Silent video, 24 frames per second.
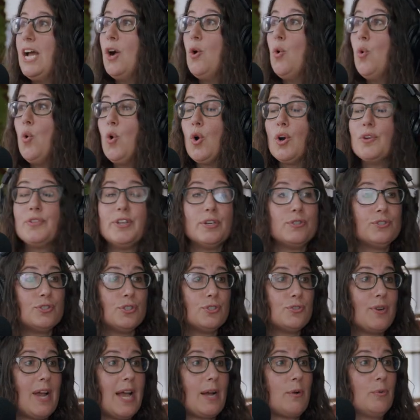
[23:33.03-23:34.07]
or there's the
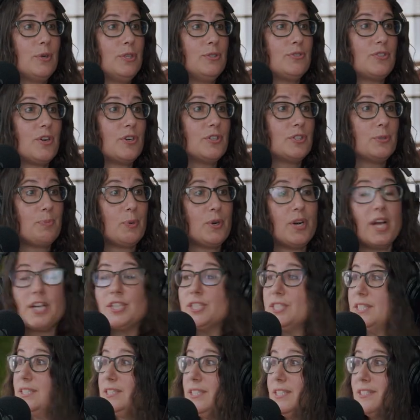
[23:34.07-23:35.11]
track where you start as a
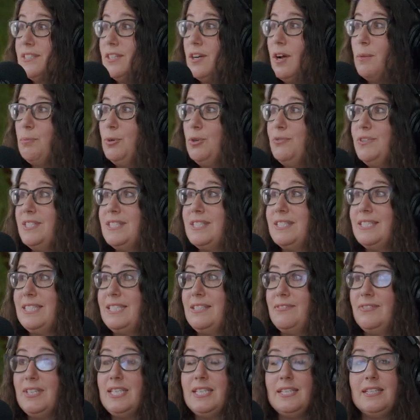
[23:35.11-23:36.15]
production assistant on movies and
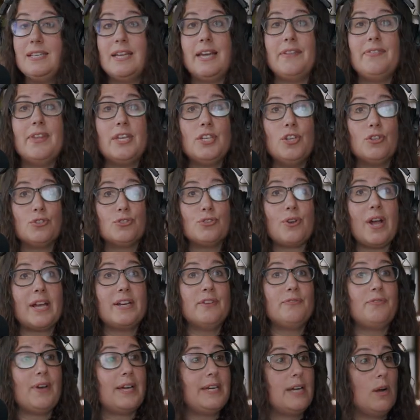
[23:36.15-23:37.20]
TV, and then you're trying
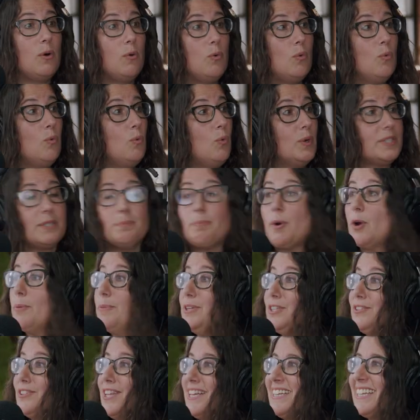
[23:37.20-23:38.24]
to find out what
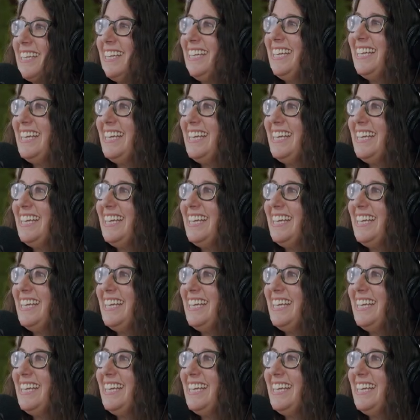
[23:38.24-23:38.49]
department you like.